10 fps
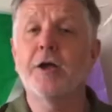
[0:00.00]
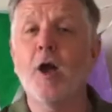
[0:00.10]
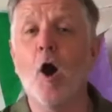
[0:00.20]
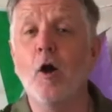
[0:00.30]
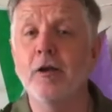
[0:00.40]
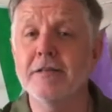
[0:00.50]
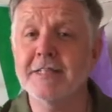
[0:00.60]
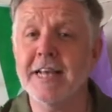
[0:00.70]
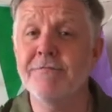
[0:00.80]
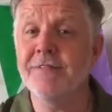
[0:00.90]
call
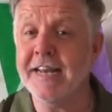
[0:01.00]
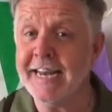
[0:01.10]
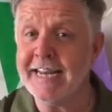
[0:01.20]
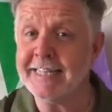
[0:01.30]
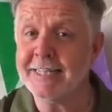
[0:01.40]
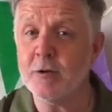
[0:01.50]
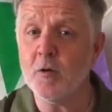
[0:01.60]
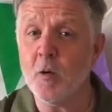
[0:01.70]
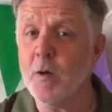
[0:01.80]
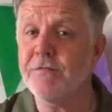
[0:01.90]
us if you need
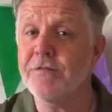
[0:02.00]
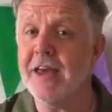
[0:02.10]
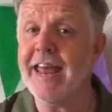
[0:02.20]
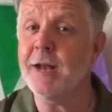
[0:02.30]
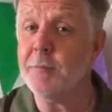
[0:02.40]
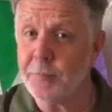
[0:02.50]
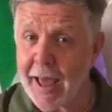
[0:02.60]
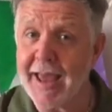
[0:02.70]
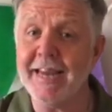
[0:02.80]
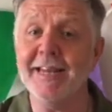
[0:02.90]
to, if you're in
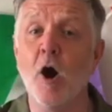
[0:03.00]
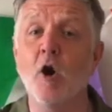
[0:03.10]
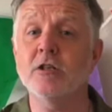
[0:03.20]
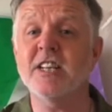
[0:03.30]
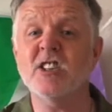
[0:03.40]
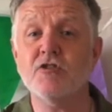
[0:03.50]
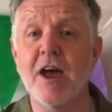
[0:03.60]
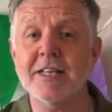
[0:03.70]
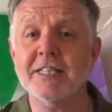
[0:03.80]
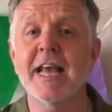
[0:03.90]
pain or
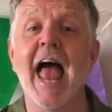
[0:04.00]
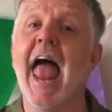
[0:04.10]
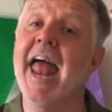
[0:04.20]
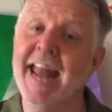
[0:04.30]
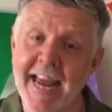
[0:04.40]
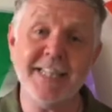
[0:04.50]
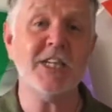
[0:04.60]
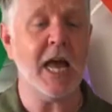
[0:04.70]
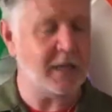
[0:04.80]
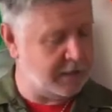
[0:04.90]
distress.
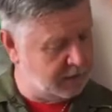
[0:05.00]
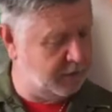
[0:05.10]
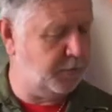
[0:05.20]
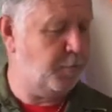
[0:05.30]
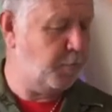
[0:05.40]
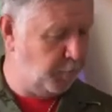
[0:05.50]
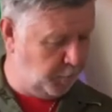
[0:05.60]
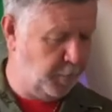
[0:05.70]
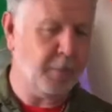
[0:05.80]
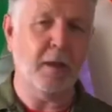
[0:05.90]
NHS,
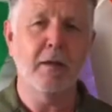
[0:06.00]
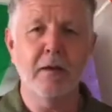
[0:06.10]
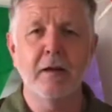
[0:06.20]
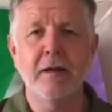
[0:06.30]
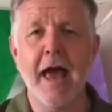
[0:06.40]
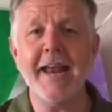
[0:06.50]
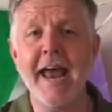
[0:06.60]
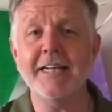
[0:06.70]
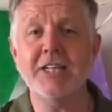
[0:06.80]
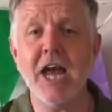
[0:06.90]

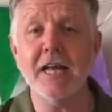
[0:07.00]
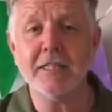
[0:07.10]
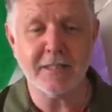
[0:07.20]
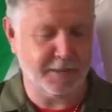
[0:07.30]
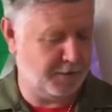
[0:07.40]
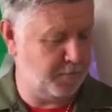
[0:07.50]
NHS,